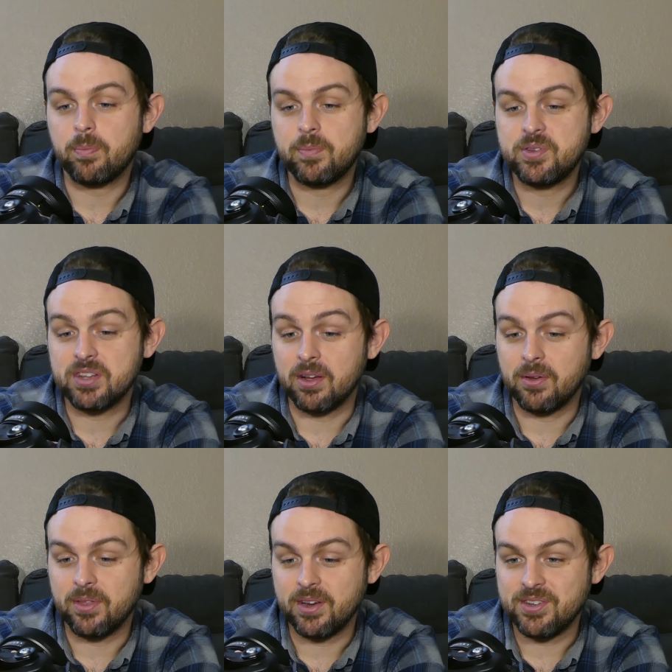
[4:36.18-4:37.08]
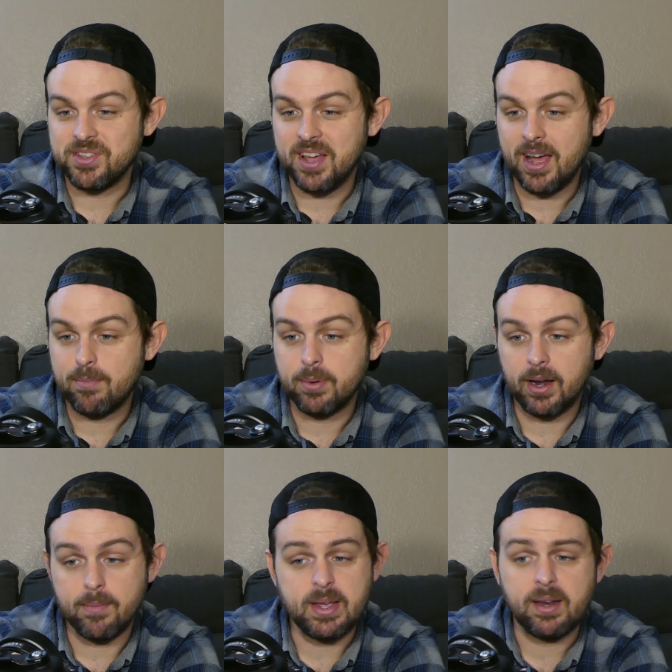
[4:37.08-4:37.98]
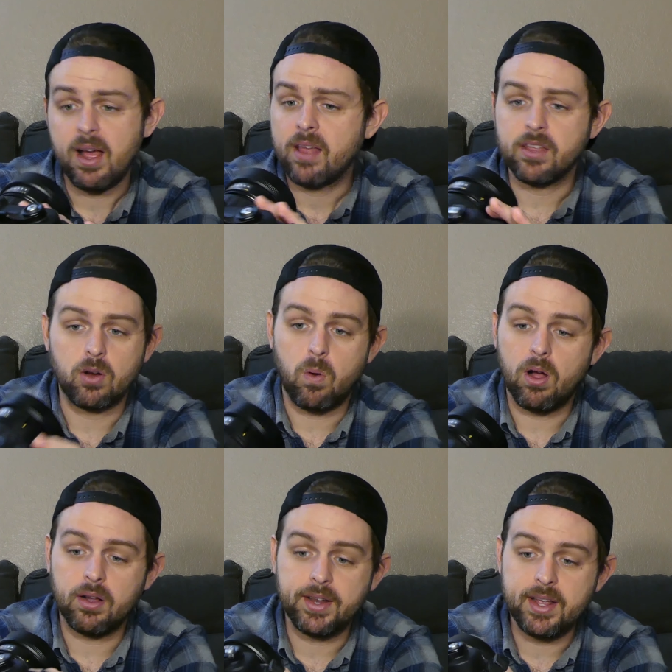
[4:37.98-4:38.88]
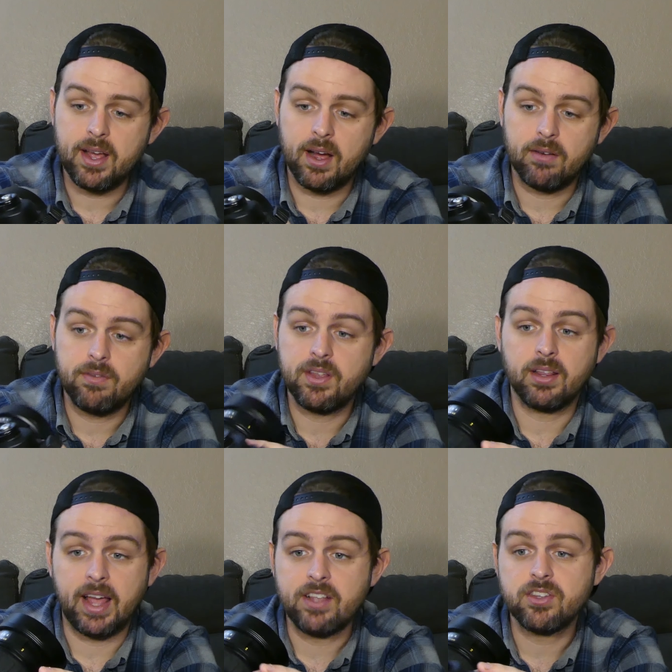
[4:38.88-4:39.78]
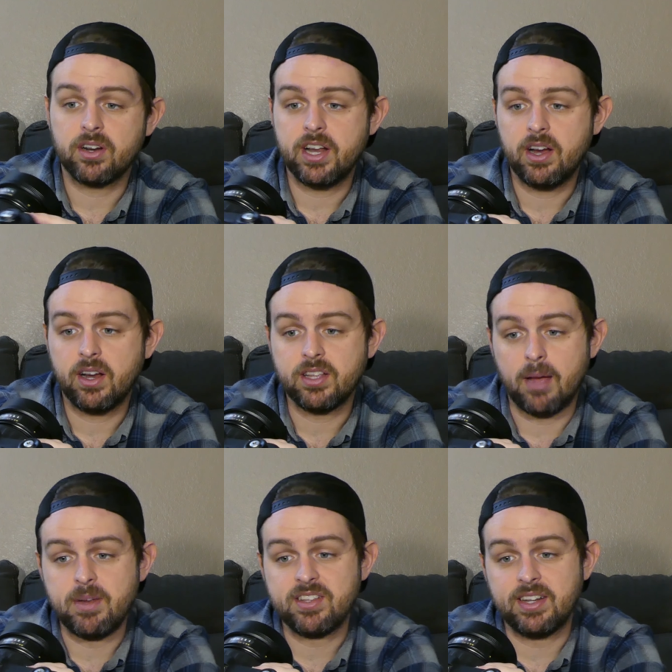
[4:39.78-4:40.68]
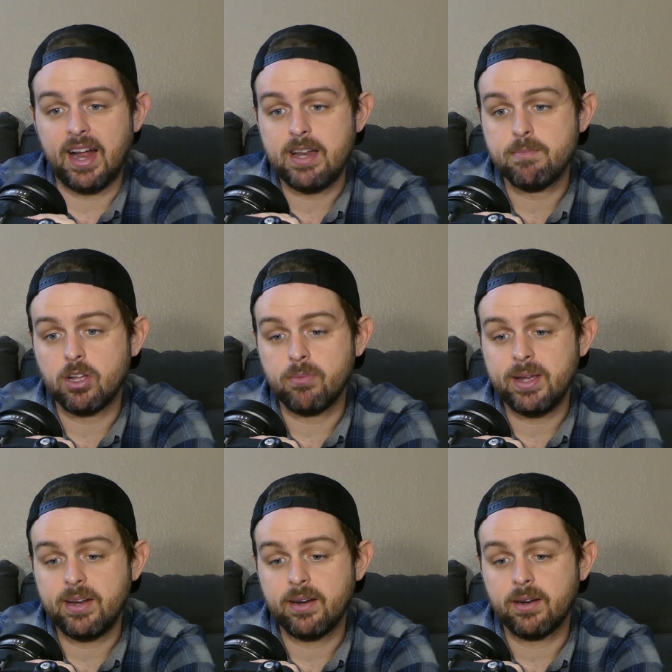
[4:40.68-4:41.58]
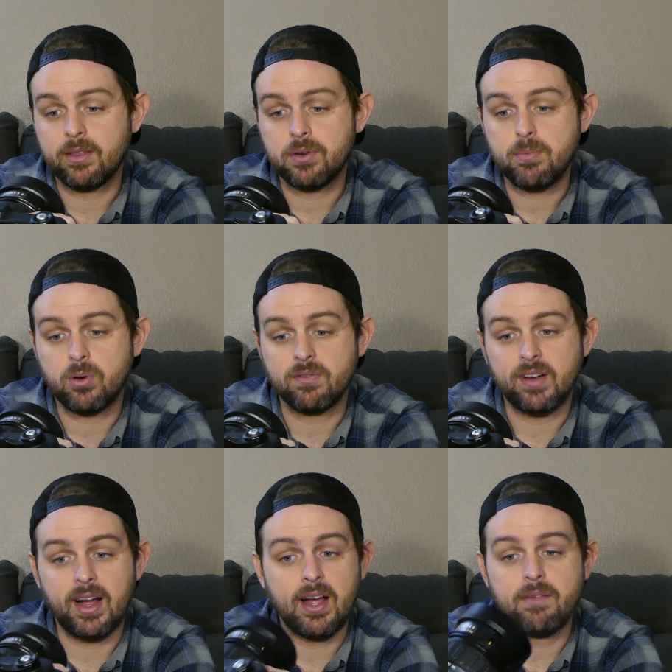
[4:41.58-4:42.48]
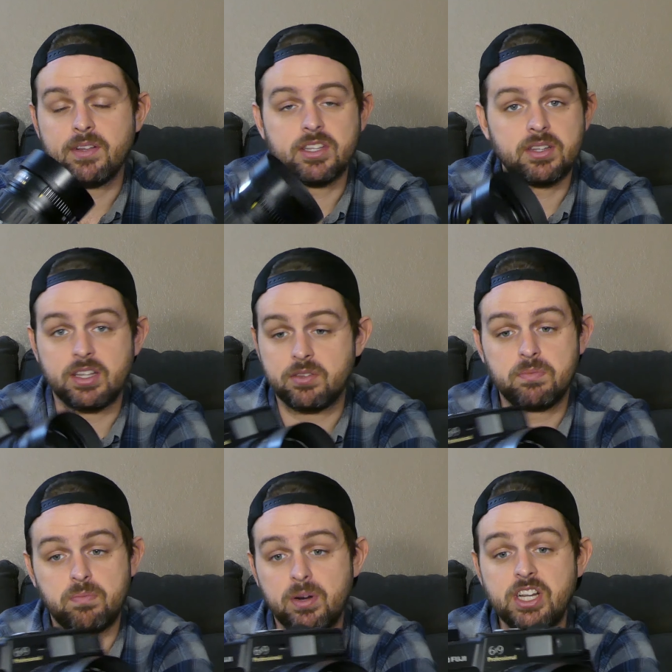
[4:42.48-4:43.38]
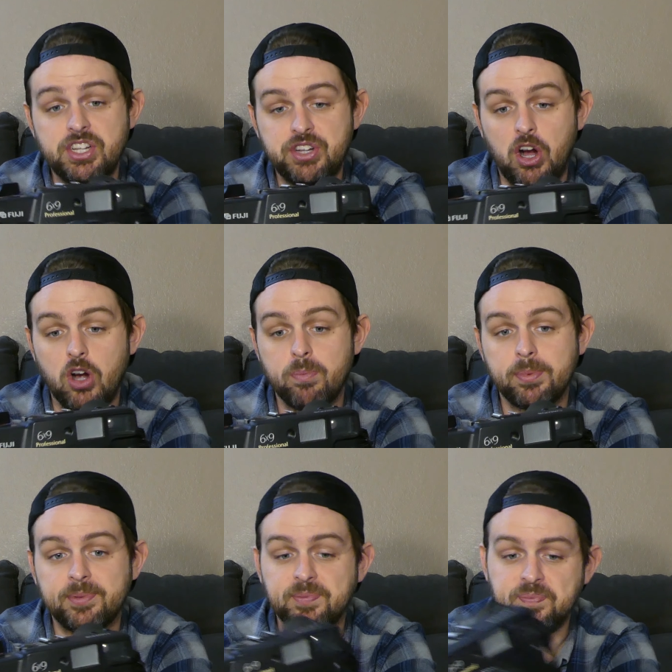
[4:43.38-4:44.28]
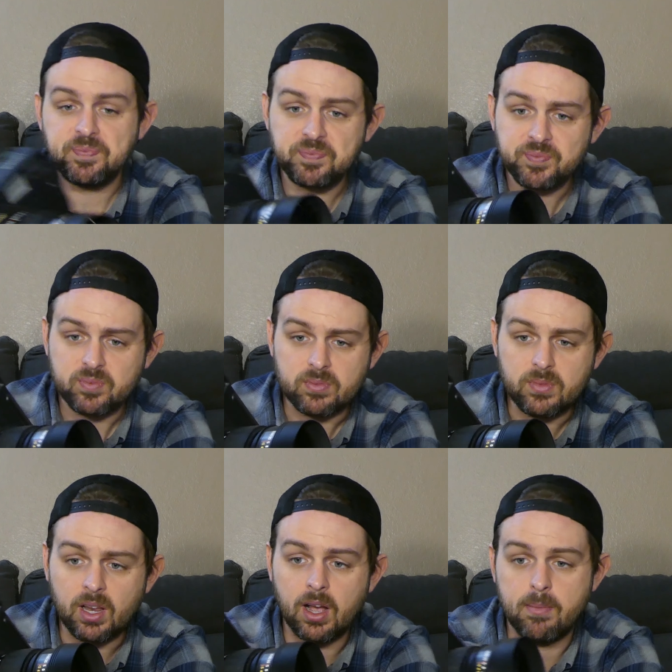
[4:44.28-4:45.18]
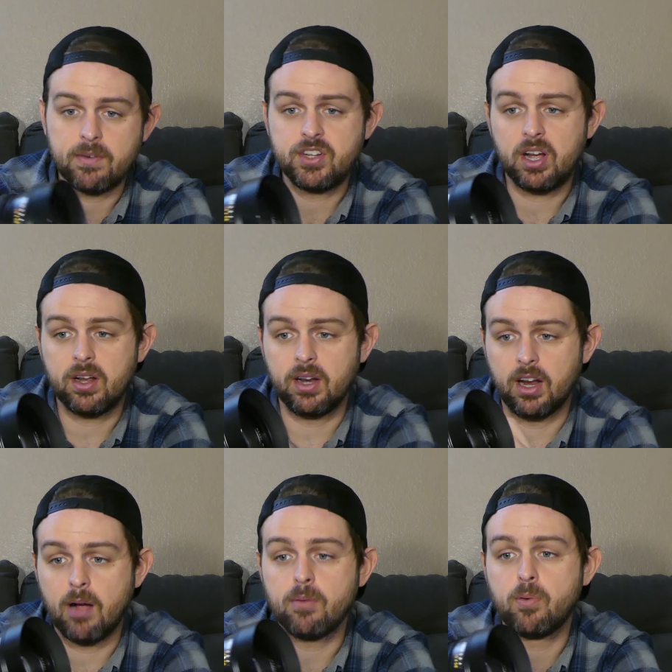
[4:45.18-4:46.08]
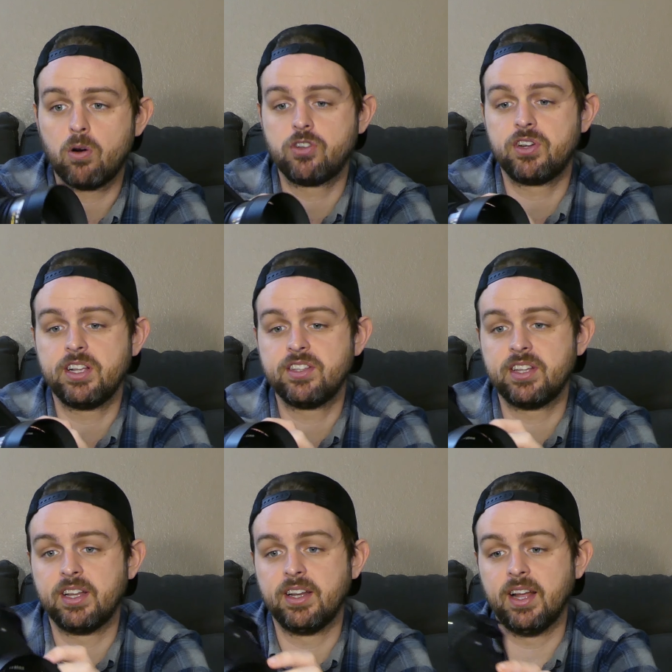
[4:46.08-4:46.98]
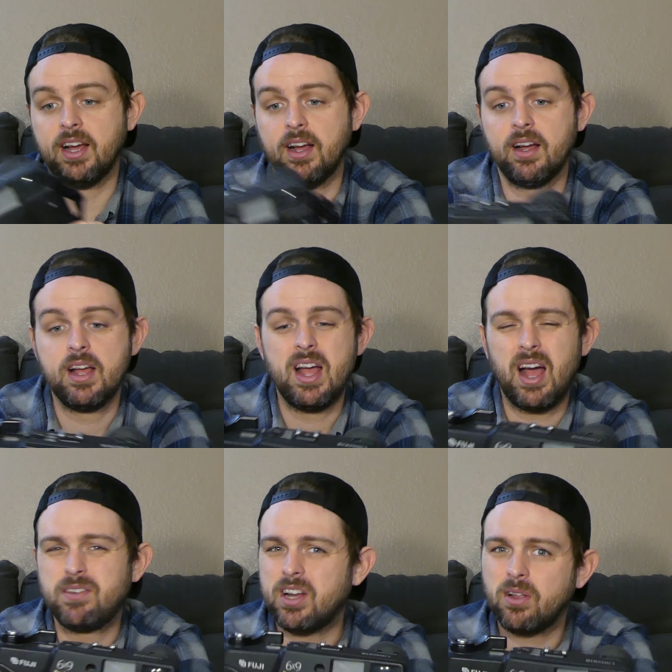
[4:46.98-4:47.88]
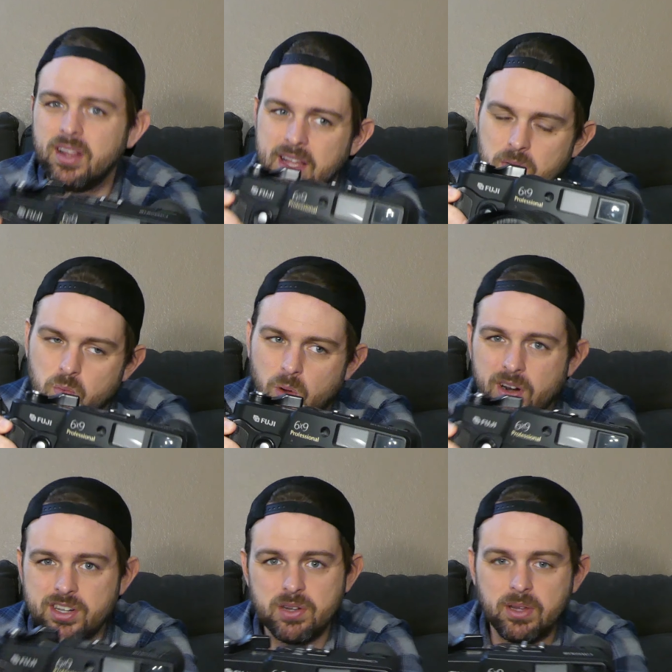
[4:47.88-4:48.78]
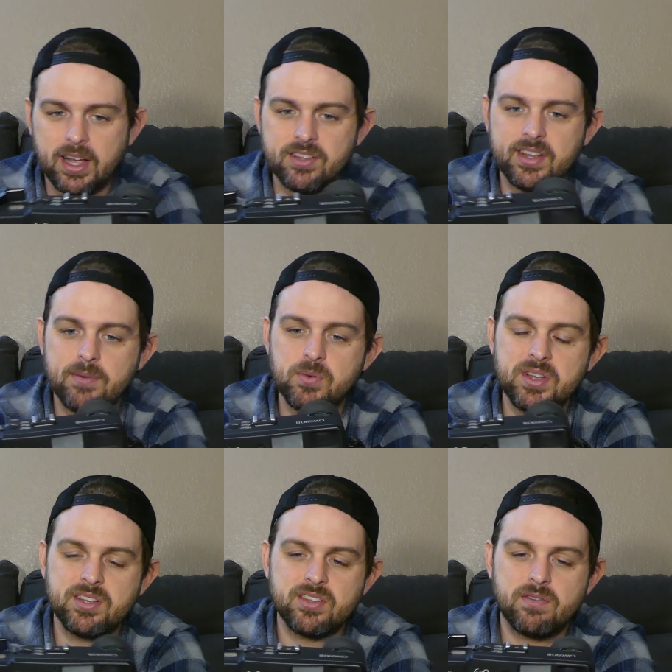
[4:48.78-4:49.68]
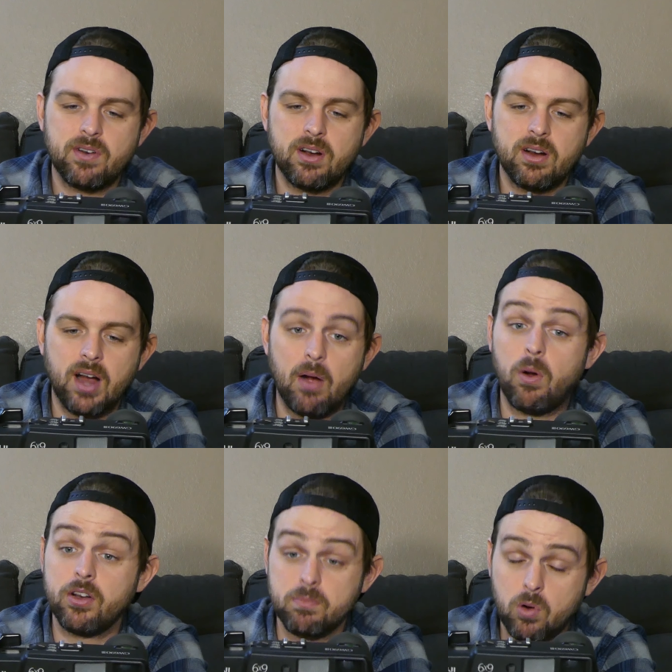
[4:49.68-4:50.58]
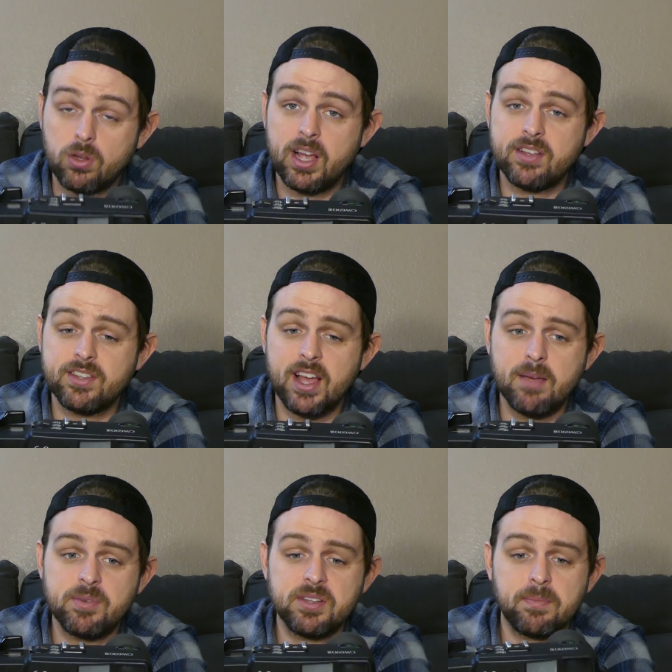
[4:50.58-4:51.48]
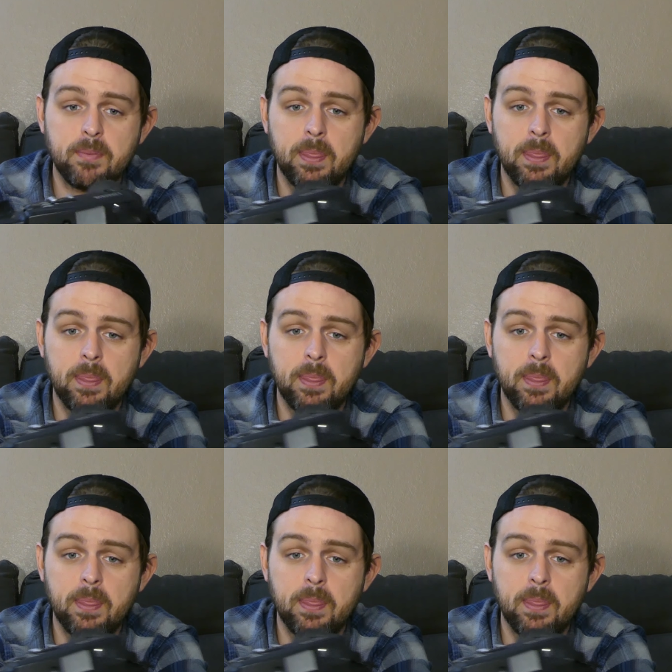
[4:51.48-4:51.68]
So there's that. But I mean, the quality of the lens on here, I mean, it's a 90mm 3.5. It's pretty sharp. I've shot a couple portraits, and I've shot only like 1 or 2 landscapes with it so far. I want to do more landscapes,